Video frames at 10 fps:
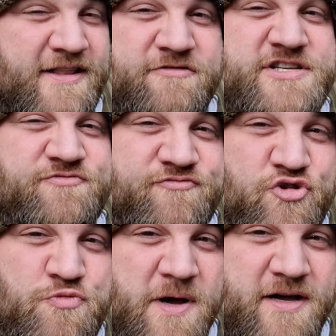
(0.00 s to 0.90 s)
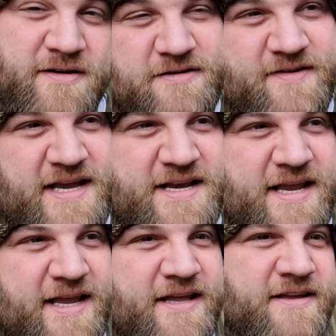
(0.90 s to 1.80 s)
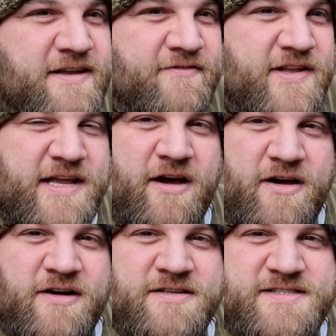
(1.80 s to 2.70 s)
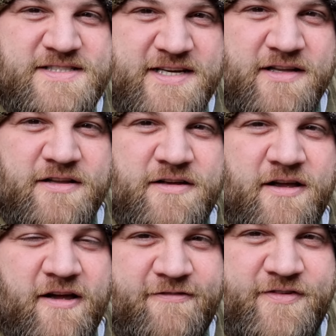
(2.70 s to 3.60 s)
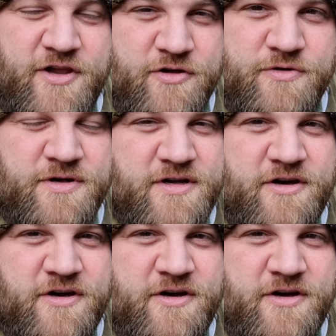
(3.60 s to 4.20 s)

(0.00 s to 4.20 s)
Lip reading: there is rumour in here that there are still a few